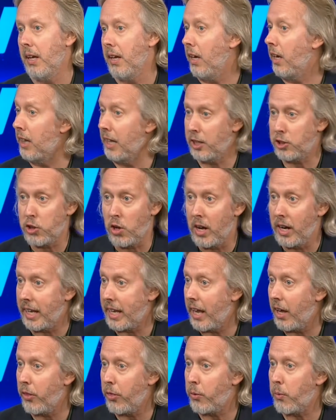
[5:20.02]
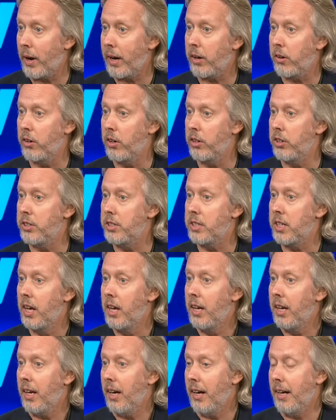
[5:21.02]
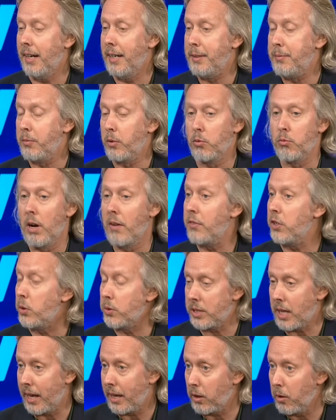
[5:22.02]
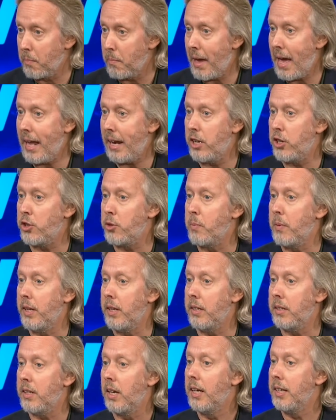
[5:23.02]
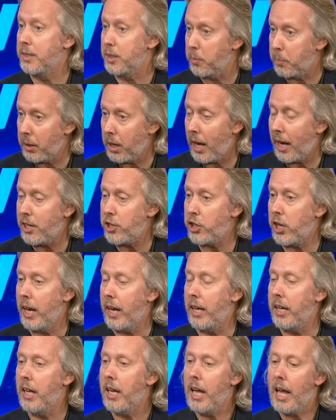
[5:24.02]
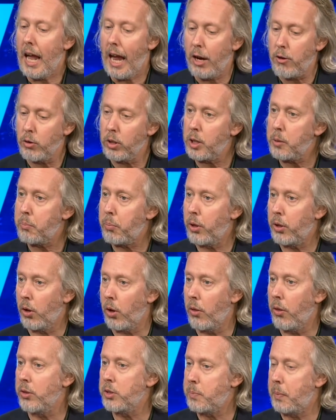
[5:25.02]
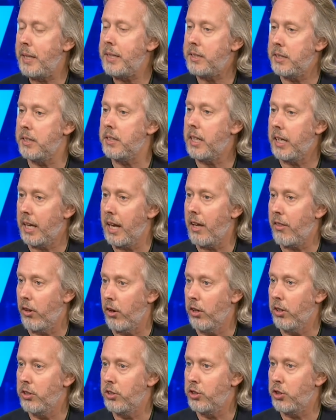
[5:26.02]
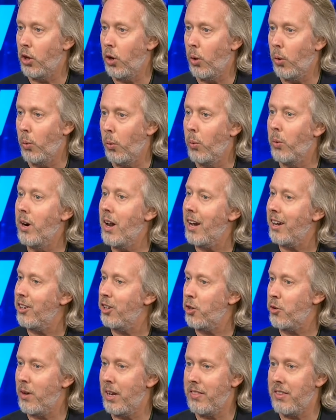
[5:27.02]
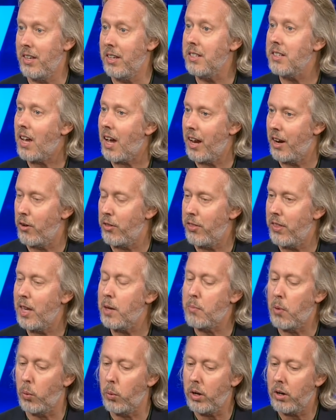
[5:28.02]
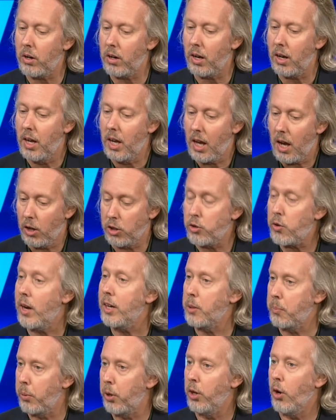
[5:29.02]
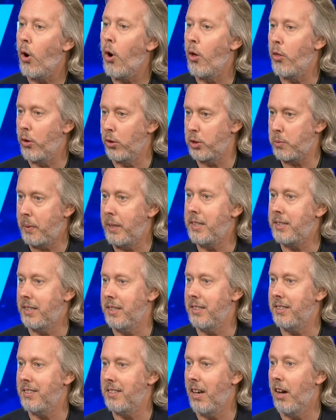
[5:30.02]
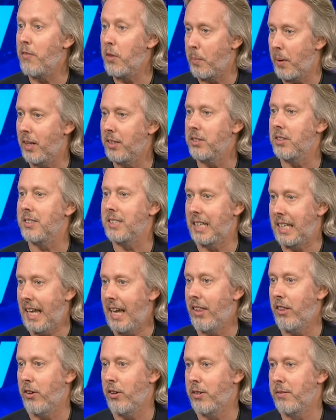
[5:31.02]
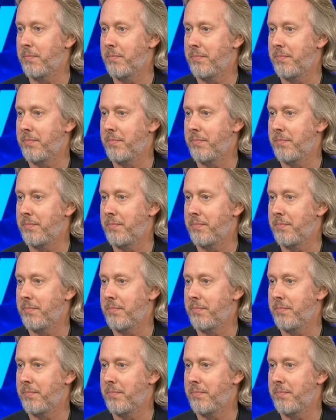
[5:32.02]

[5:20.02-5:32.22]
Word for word: electronic health records, um, revenue cycle management, supply chain, and really put all those pieces together. So we're not going to create the entire thing, but we're trying to put all those pieces of the puzzle together.